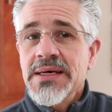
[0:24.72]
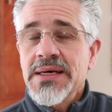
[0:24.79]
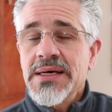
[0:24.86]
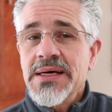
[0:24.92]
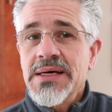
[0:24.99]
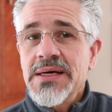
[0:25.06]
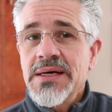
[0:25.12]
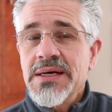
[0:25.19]

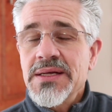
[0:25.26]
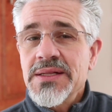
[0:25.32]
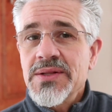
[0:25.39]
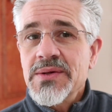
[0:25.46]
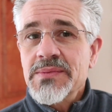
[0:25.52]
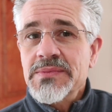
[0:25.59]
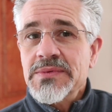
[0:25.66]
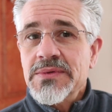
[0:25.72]
uh,
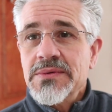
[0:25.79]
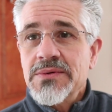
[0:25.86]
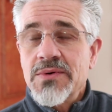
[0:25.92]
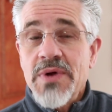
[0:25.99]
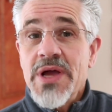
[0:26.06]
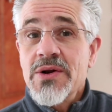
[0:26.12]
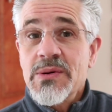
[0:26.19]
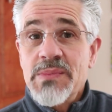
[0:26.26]
the
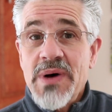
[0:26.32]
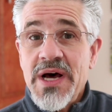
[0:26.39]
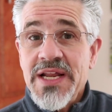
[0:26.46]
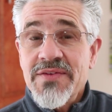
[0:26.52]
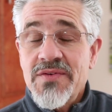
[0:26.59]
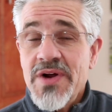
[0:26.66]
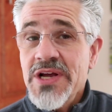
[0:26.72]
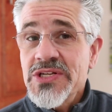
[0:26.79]
greater body
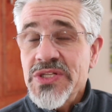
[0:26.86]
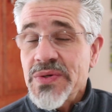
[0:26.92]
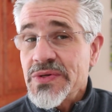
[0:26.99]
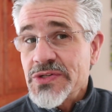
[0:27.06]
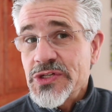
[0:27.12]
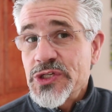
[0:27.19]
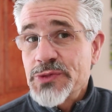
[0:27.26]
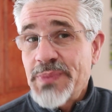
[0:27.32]
of Christ,
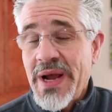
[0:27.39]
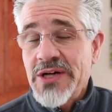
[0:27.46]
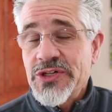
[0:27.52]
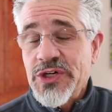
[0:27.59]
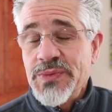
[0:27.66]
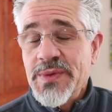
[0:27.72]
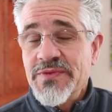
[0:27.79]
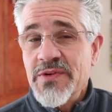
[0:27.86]
there's a
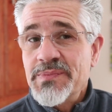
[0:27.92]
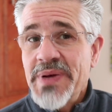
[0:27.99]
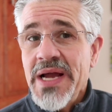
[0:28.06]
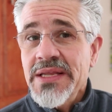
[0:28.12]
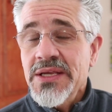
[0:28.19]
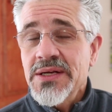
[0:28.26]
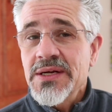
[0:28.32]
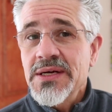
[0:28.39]
spectrum of
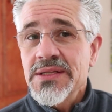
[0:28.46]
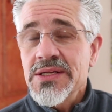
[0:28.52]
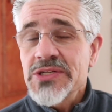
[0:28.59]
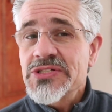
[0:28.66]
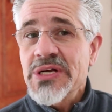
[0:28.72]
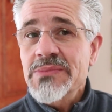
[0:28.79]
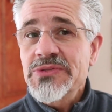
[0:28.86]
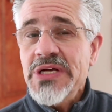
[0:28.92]
opinion on the
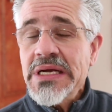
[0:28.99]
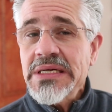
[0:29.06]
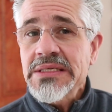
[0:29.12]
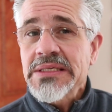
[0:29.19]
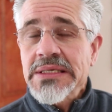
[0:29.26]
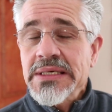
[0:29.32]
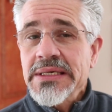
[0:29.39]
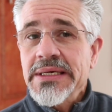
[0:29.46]
subject.
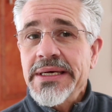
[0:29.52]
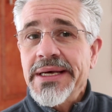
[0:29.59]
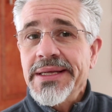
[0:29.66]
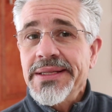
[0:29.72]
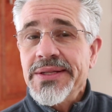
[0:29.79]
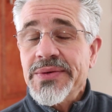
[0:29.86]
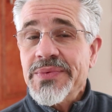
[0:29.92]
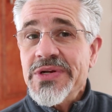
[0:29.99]

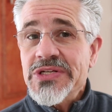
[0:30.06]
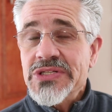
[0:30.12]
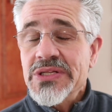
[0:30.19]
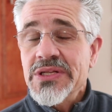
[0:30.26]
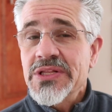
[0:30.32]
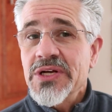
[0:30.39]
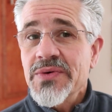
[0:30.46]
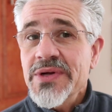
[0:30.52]
And the reason
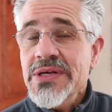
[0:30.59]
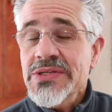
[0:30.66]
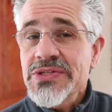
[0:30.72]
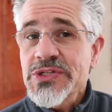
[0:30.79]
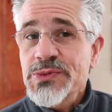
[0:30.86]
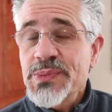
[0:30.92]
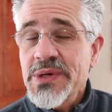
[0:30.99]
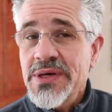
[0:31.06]
that there is
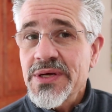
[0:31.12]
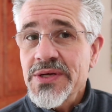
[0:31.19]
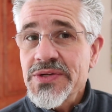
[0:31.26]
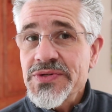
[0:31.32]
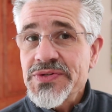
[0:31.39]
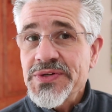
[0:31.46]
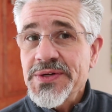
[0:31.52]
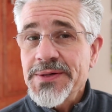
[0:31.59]
is
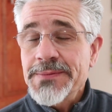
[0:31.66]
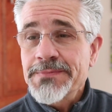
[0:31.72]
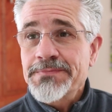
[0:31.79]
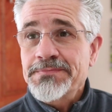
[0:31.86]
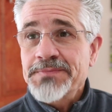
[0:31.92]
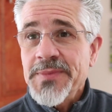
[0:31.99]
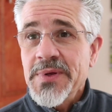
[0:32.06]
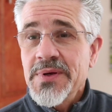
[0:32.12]
because, um,
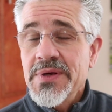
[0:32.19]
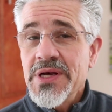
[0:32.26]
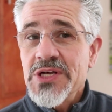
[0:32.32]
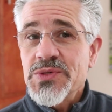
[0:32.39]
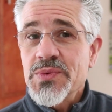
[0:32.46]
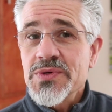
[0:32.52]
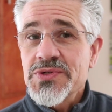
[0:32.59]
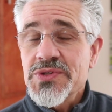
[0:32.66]

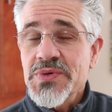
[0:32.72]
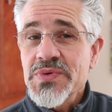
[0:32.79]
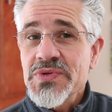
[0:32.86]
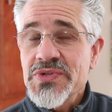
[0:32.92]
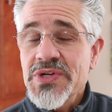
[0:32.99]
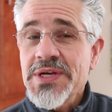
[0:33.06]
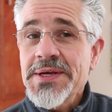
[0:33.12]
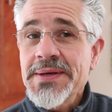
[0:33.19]
as we'll soon
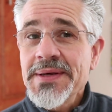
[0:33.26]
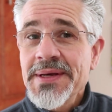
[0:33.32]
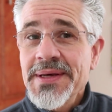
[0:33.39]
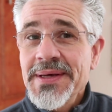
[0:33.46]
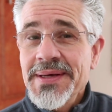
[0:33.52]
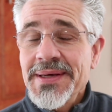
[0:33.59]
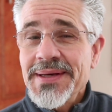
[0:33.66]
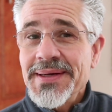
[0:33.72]
see,
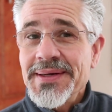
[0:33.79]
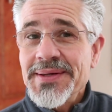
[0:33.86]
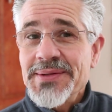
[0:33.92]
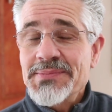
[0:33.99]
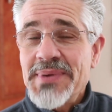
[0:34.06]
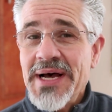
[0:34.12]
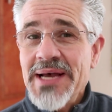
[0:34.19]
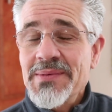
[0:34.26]
uh,
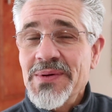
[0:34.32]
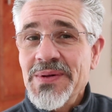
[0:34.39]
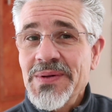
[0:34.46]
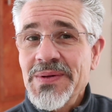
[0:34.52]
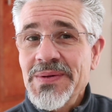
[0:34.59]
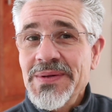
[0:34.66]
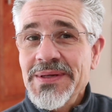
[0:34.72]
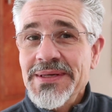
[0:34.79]
the
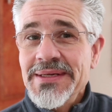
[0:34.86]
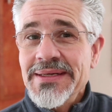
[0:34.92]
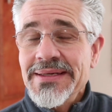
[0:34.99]
Bible